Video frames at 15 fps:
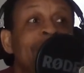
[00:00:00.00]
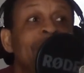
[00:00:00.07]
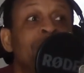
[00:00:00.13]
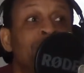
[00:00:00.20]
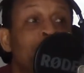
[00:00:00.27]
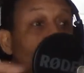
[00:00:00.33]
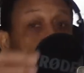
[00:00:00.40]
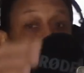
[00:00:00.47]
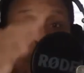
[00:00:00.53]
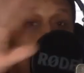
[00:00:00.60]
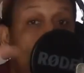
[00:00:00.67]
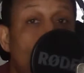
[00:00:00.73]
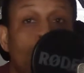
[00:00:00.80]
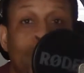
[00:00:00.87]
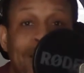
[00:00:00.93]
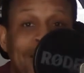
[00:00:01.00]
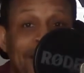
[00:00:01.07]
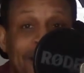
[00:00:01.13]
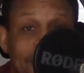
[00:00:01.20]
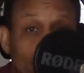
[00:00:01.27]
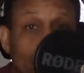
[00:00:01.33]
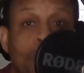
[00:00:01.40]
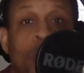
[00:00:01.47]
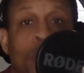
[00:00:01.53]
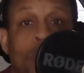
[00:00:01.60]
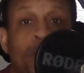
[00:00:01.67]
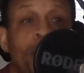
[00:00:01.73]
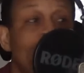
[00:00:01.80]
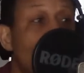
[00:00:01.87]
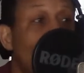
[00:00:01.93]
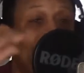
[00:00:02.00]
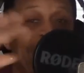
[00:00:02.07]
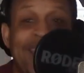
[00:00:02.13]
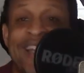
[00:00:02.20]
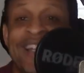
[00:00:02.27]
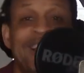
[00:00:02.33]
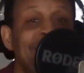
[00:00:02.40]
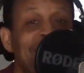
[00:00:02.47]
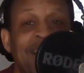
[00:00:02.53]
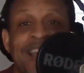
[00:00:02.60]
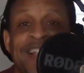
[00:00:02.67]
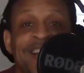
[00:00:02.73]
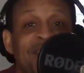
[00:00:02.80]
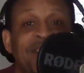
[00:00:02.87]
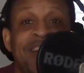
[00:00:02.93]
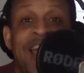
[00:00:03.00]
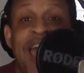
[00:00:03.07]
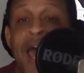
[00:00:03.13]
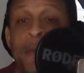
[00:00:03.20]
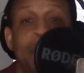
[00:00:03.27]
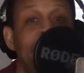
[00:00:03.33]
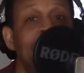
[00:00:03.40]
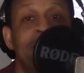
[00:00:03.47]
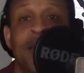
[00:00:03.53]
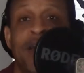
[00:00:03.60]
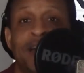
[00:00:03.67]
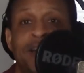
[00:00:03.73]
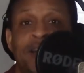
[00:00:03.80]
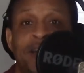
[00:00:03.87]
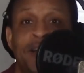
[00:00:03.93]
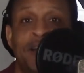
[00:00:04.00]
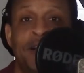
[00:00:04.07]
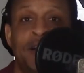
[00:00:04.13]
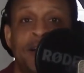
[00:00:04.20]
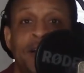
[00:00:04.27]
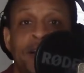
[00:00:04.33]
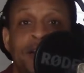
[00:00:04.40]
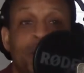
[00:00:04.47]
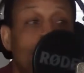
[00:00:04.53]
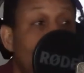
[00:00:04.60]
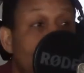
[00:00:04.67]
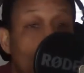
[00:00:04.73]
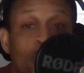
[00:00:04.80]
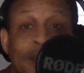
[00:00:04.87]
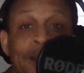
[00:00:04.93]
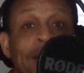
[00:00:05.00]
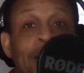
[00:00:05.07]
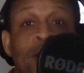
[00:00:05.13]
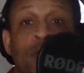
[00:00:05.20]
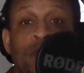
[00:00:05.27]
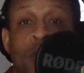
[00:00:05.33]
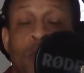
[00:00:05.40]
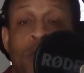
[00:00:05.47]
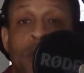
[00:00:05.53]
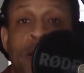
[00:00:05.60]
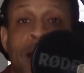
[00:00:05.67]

They're already in the wrong before anything has even happened yet. They're already in the wrong.